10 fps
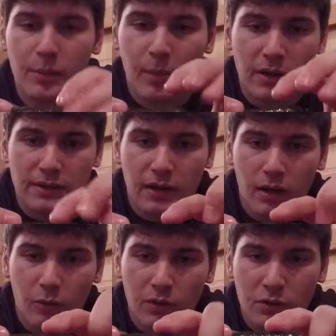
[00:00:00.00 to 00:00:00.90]
but
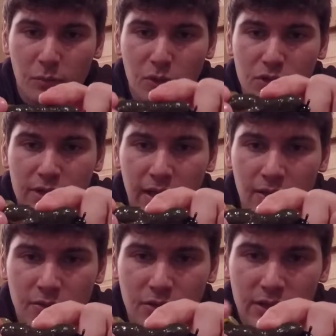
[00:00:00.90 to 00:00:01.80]
when you push
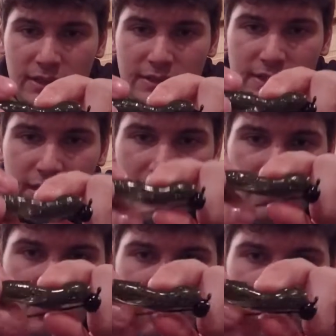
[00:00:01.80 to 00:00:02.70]
down, you can see that
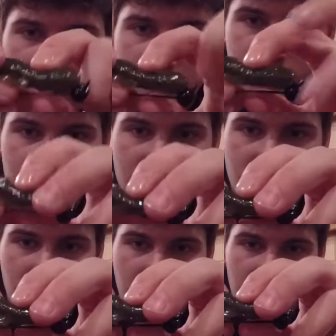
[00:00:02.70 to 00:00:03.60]
little indentation
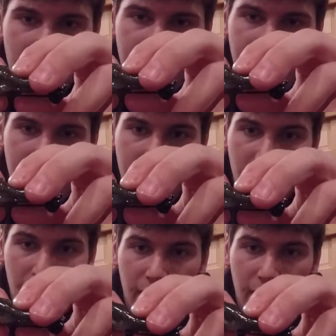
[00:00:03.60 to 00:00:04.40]
right there.